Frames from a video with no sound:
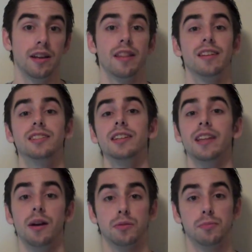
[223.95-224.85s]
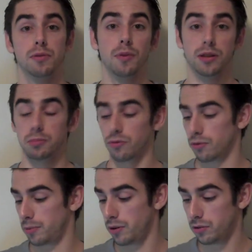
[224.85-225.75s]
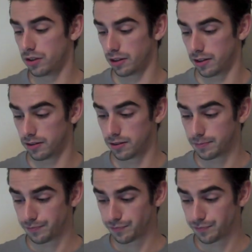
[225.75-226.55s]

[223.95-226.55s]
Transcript: the gene that was responsible for producing this